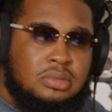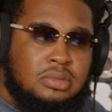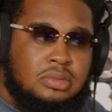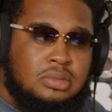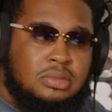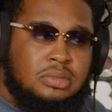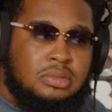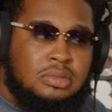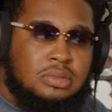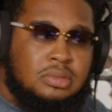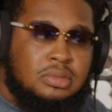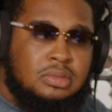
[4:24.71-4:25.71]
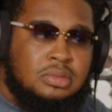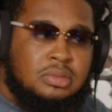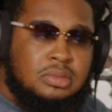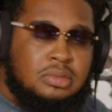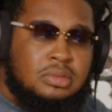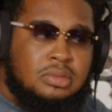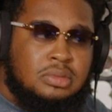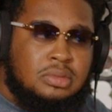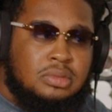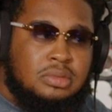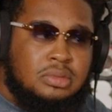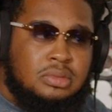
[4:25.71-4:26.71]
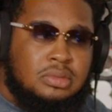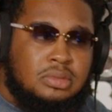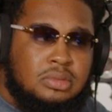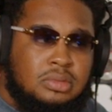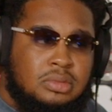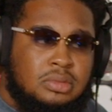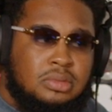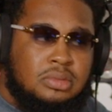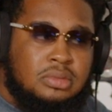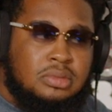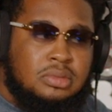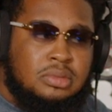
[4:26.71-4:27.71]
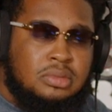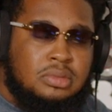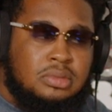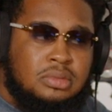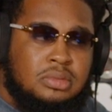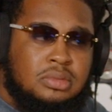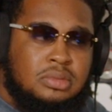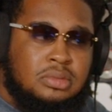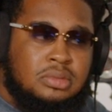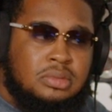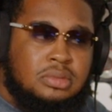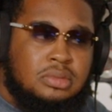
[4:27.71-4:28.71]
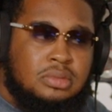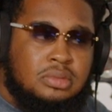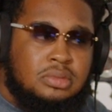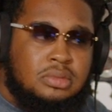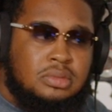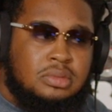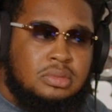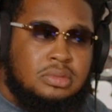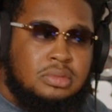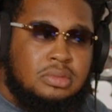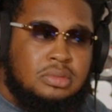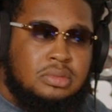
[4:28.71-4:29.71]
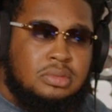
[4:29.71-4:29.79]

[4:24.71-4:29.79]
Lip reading: No words are spoken by the person on screen.